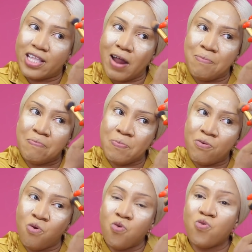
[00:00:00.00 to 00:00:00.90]
There are
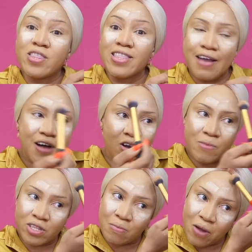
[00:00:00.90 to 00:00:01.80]
people who will never
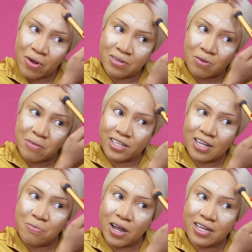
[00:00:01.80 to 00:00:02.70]
comment on
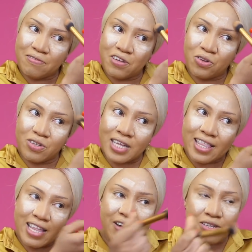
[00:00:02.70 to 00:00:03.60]
my videos. I
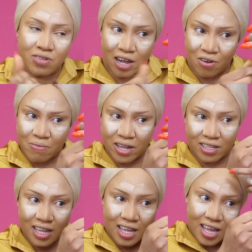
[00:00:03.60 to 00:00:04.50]
never see their
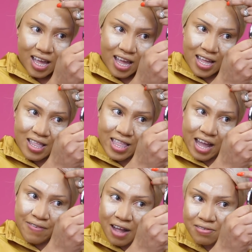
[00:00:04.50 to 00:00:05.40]
comment.
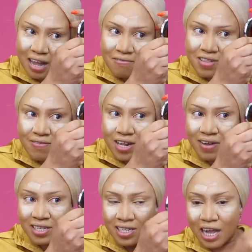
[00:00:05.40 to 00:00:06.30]
I've
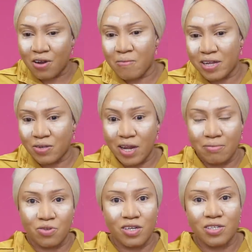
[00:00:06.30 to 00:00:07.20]
never see their comment when
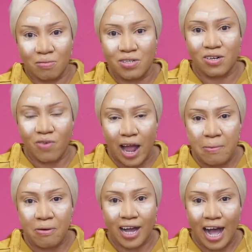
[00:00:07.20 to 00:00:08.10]
I'm doing something
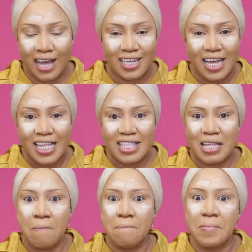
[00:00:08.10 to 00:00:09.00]
right. But guys,
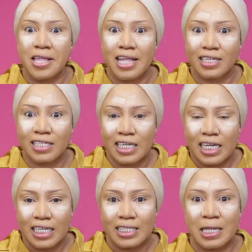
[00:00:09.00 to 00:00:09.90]
the minute
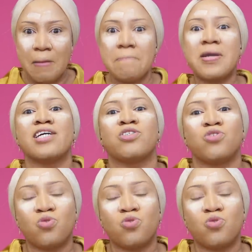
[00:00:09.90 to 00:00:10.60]
you